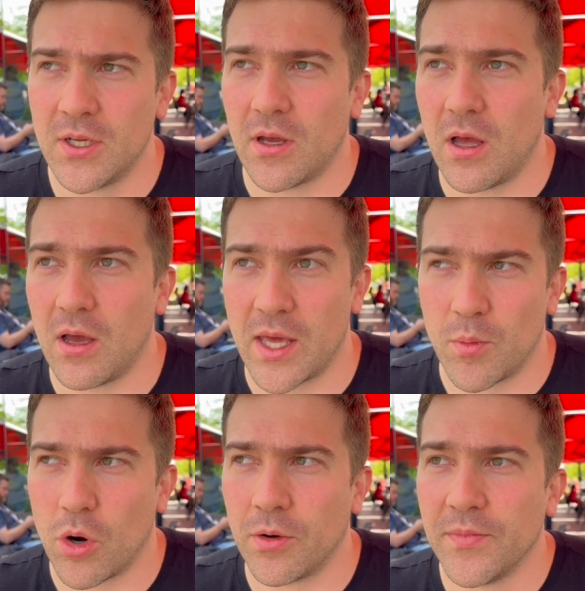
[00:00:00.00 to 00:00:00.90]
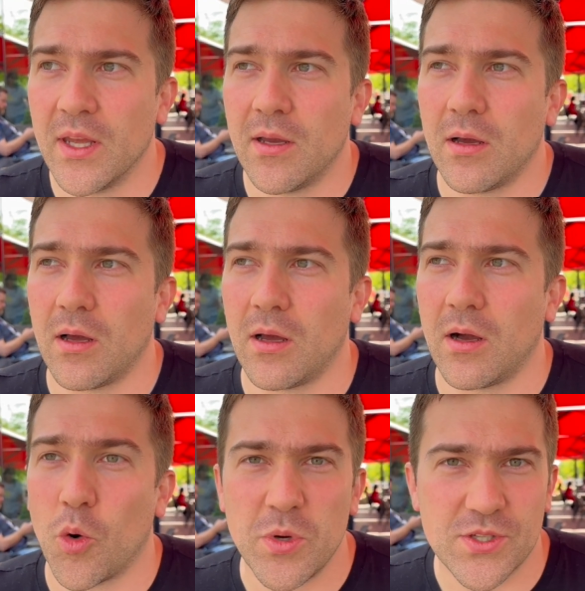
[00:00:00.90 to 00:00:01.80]
and more.
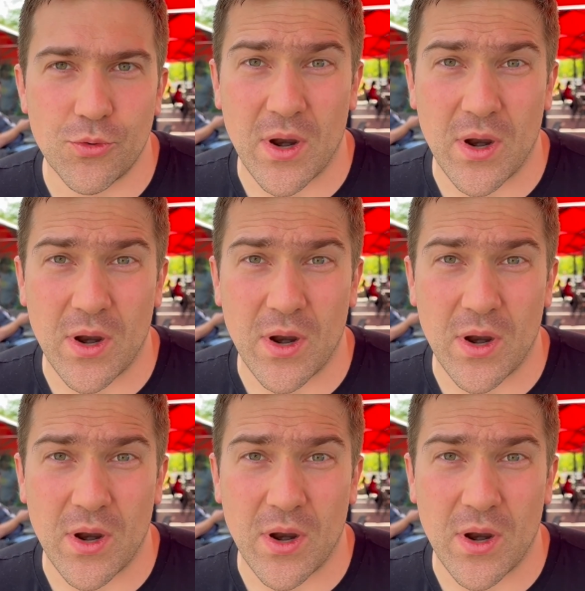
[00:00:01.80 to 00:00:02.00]
Obviously, right